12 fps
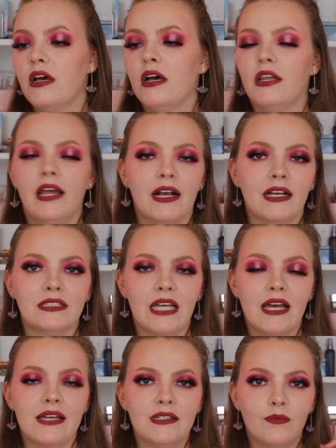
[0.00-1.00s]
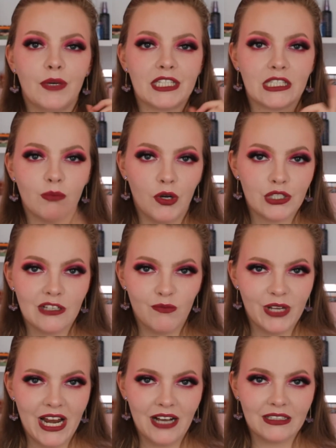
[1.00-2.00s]
Like I said, my spots have
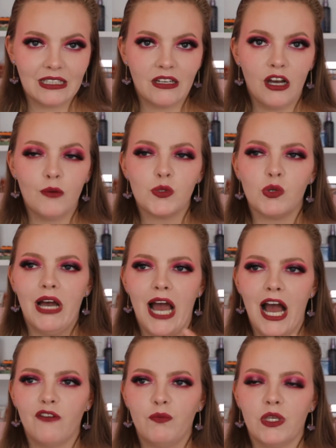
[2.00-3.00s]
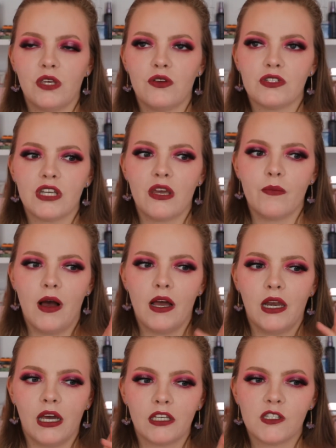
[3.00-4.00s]
been acting up, so I have been using my
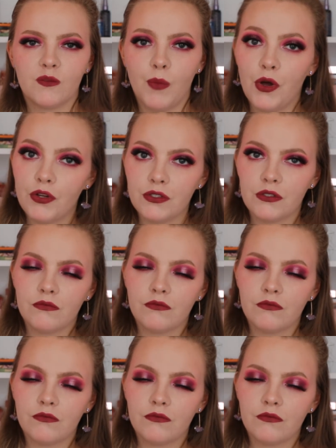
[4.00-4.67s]
like spot